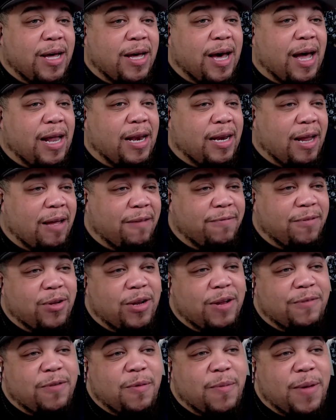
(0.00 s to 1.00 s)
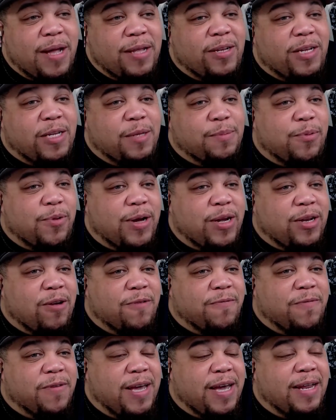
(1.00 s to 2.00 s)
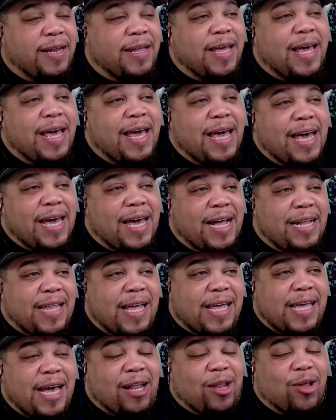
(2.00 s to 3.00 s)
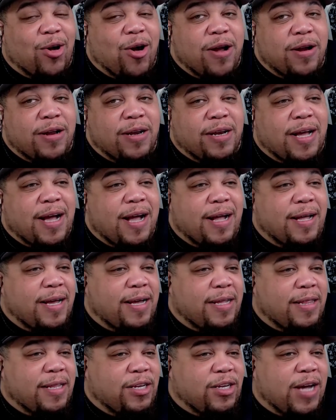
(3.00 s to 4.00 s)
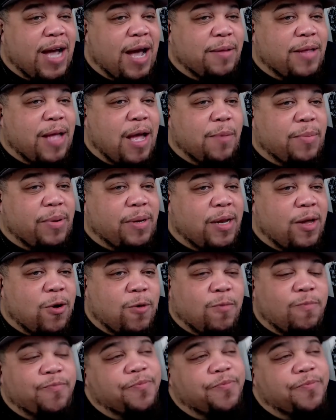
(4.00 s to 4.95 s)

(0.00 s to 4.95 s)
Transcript: I love you. And if you made it to this point, don't forget, hit that yellow heart in the chat down below.